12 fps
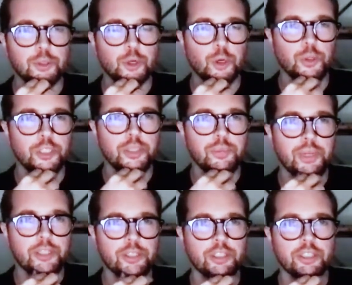coach and
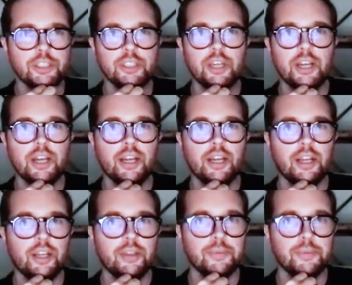mentor